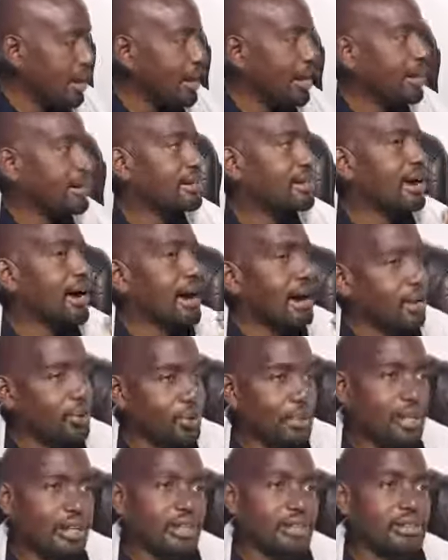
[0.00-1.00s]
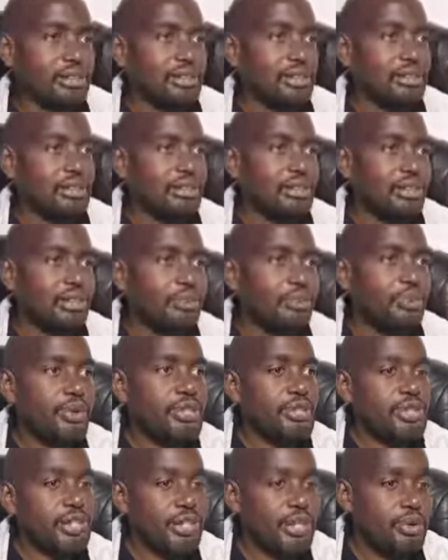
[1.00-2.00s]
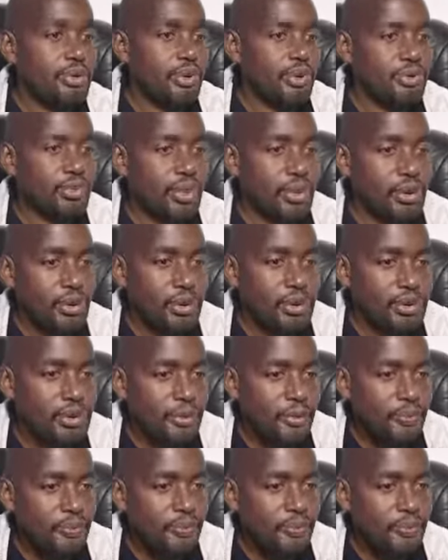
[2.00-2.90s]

and arrogance praise the name of the lord